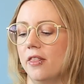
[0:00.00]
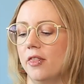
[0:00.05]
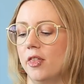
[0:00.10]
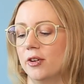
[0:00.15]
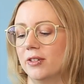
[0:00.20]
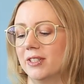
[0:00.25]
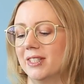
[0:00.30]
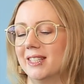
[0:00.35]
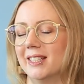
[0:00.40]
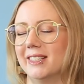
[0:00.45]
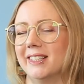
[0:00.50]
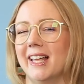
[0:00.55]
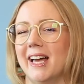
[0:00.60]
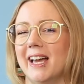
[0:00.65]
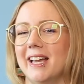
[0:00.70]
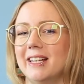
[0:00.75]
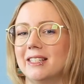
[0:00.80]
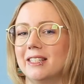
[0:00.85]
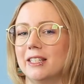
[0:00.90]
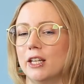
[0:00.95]
There's
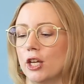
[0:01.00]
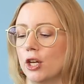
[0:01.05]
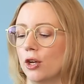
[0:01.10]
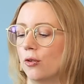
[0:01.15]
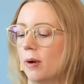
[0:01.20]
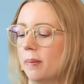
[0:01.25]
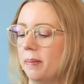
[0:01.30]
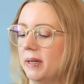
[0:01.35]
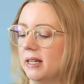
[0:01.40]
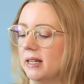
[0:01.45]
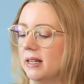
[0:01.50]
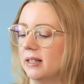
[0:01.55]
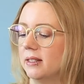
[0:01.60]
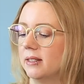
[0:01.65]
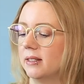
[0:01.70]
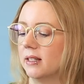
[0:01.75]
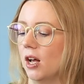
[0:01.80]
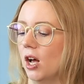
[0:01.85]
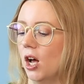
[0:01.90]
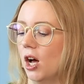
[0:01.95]
slight
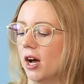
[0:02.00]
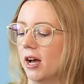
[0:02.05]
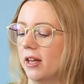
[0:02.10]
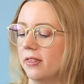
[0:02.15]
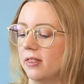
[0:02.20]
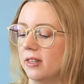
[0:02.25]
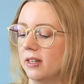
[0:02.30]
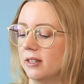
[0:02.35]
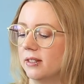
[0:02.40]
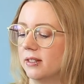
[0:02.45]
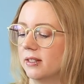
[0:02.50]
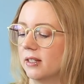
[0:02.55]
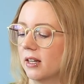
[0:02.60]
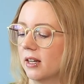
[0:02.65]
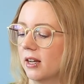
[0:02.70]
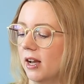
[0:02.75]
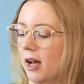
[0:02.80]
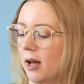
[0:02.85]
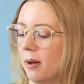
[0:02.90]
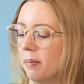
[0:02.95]
grippiness on this
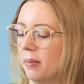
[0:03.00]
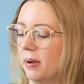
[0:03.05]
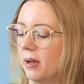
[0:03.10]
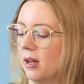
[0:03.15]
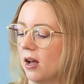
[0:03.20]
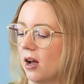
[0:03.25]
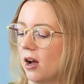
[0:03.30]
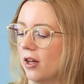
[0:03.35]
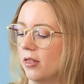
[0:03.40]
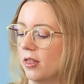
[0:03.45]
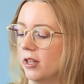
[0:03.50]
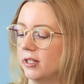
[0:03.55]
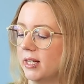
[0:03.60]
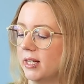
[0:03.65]
cup, on the